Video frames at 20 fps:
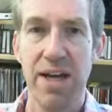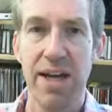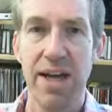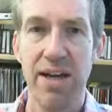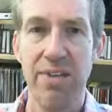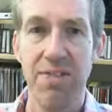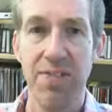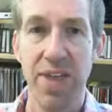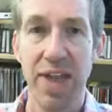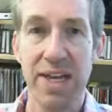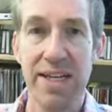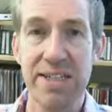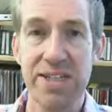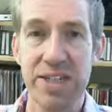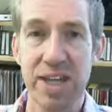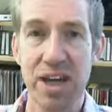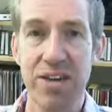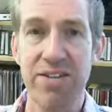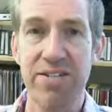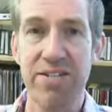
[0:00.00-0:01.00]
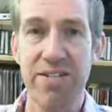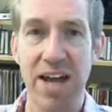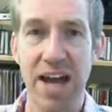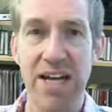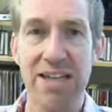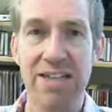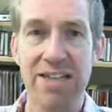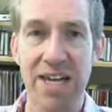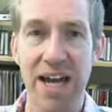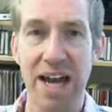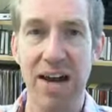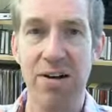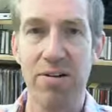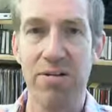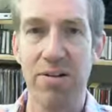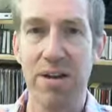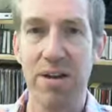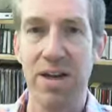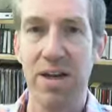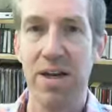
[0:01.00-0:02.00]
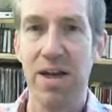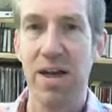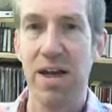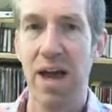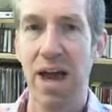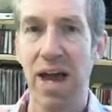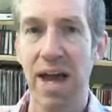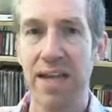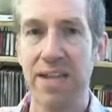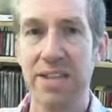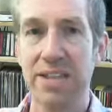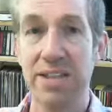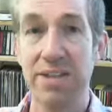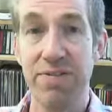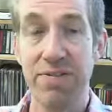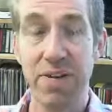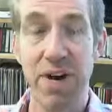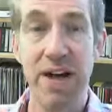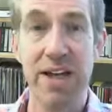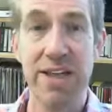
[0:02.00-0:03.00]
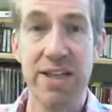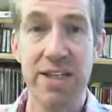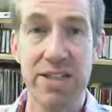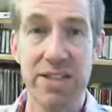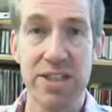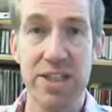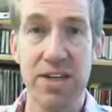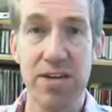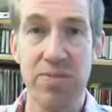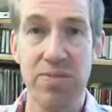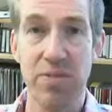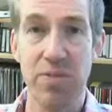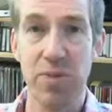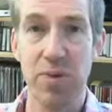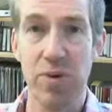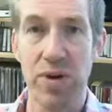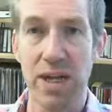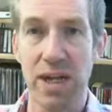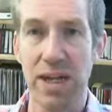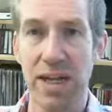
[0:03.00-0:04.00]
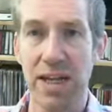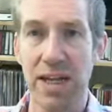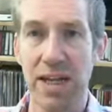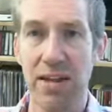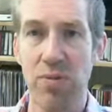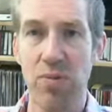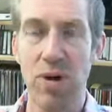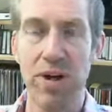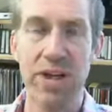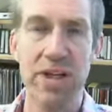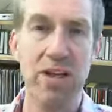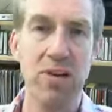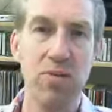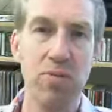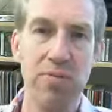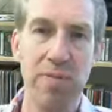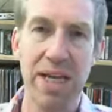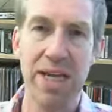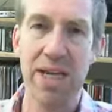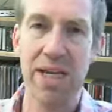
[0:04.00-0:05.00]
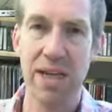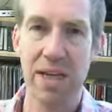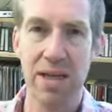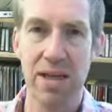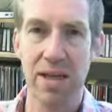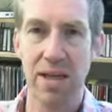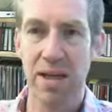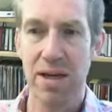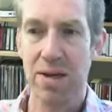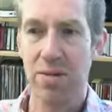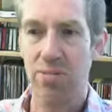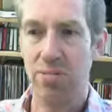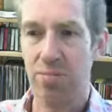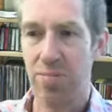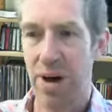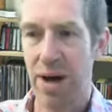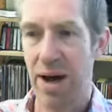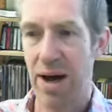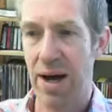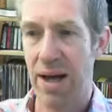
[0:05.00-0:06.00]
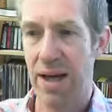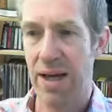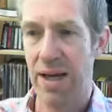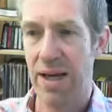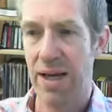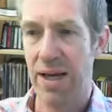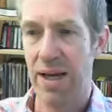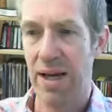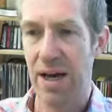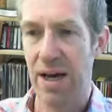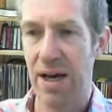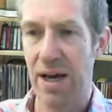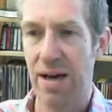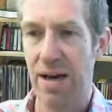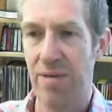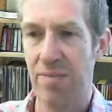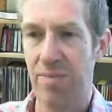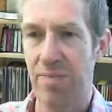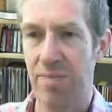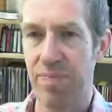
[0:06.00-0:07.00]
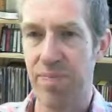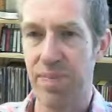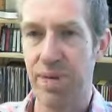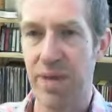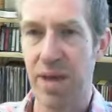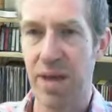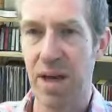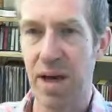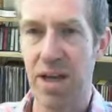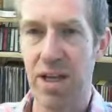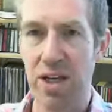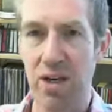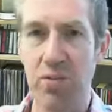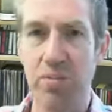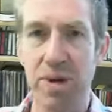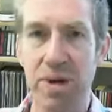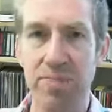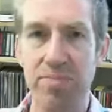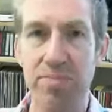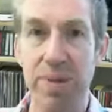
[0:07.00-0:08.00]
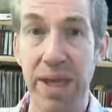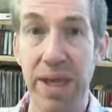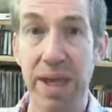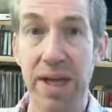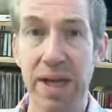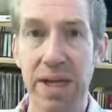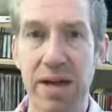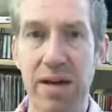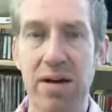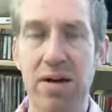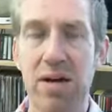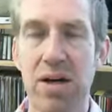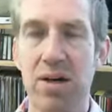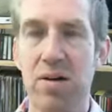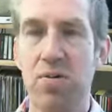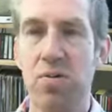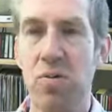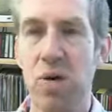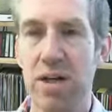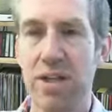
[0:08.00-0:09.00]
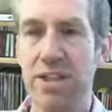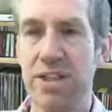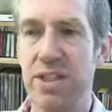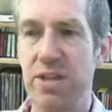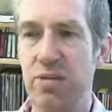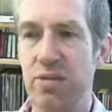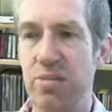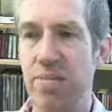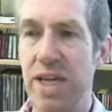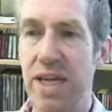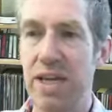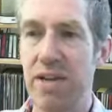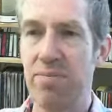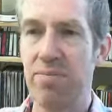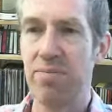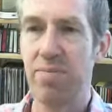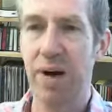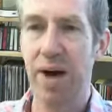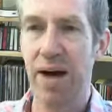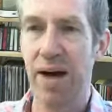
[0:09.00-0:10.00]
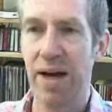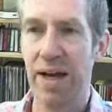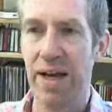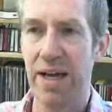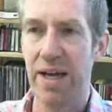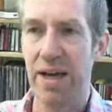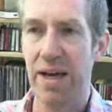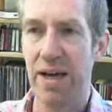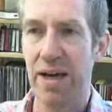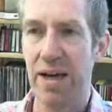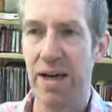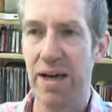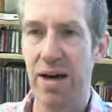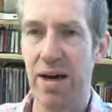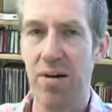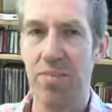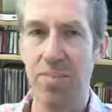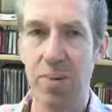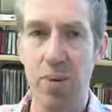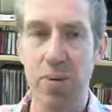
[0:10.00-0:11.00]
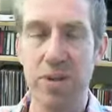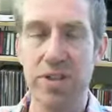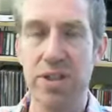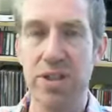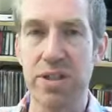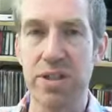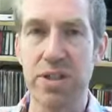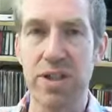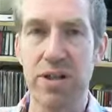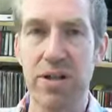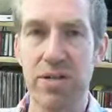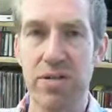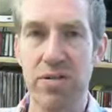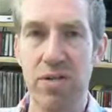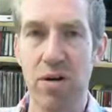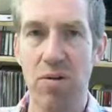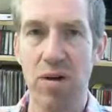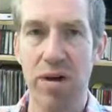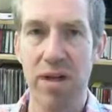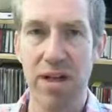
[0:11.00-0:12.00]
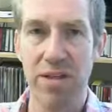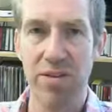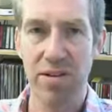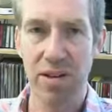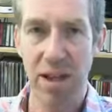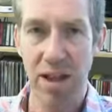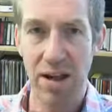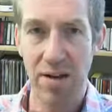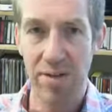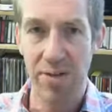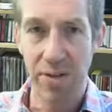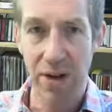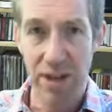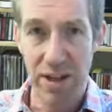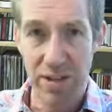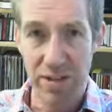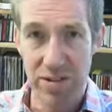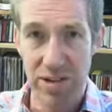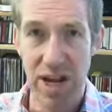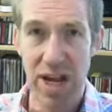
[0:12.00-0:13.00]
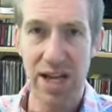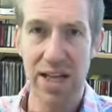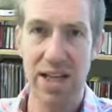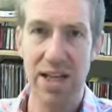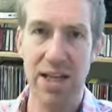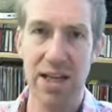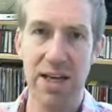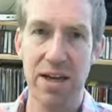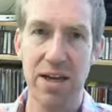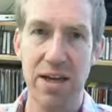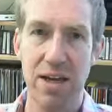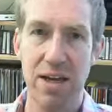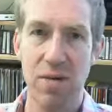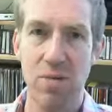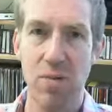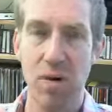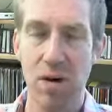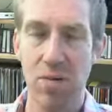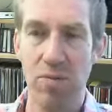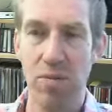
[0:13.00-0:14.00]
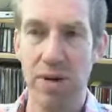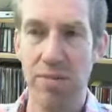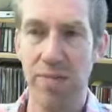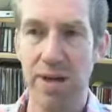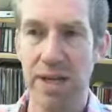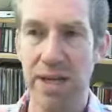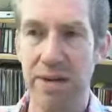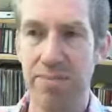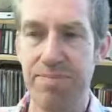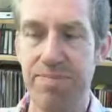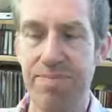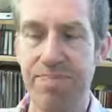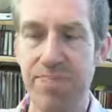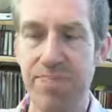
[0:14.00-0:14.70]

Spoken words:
if they just sat down and define their terms more clearly. What do you mean by a human being? What do you mean by abortion? And so on. Let's clarify exactly what we mean.